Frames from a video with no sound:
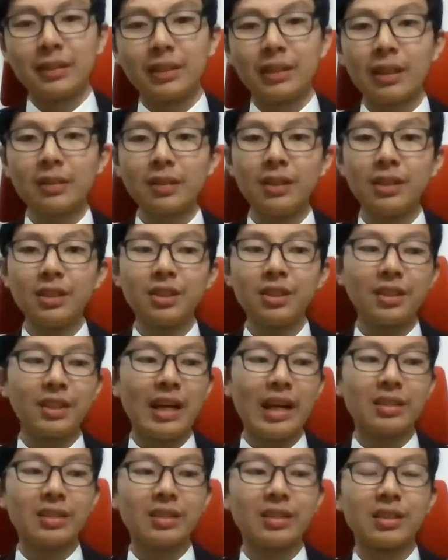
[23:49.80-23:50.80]
Oh,
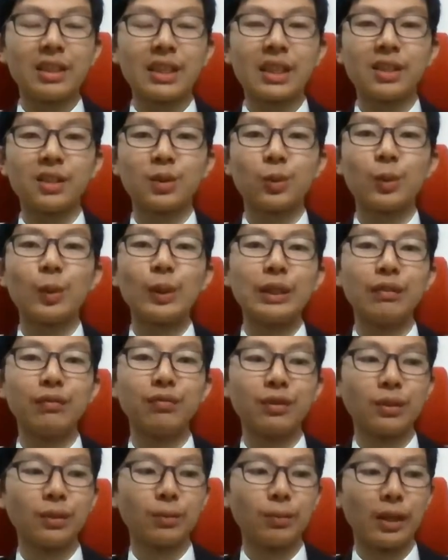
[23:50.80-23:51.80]
accent is actually quite
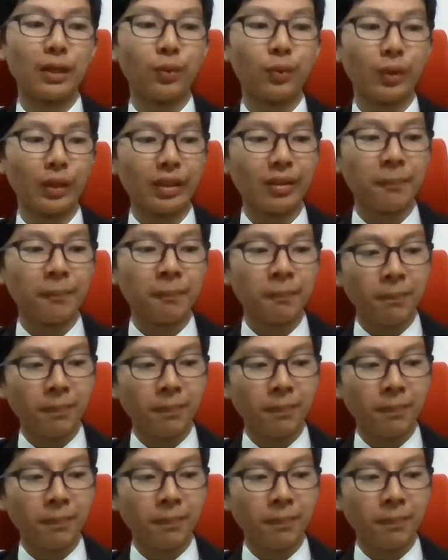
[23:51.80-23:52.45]
difficult, by the way.